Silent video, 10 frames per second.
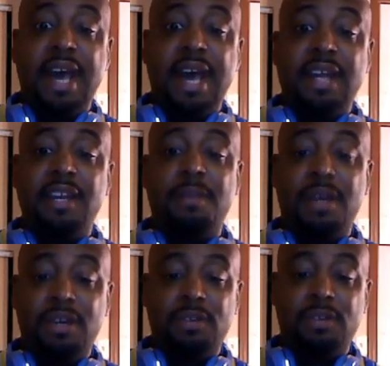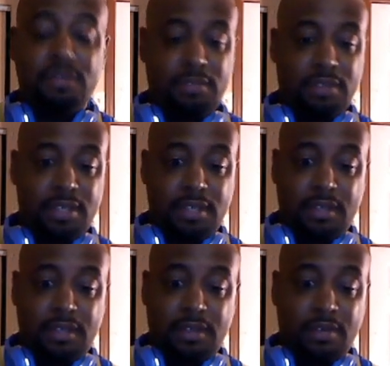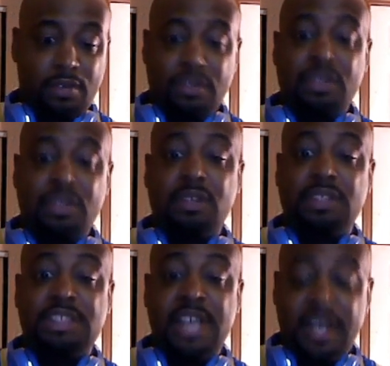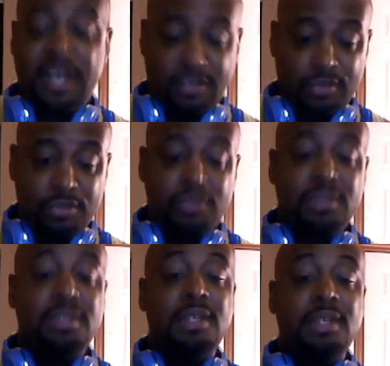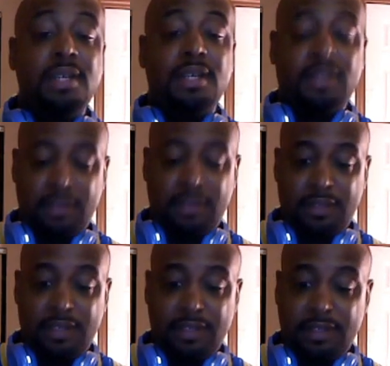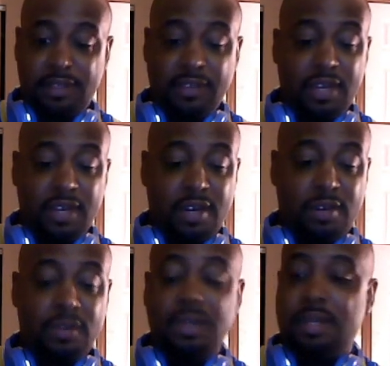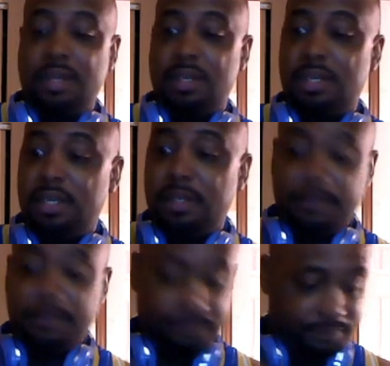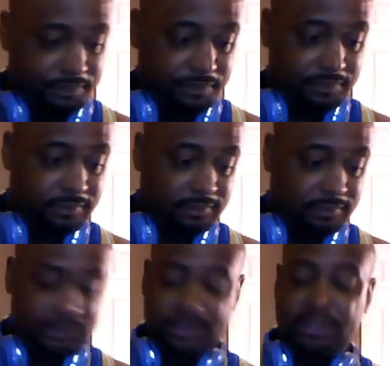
I think the Redskins as an organization or an abomination. I think these cats purposely got him hurt.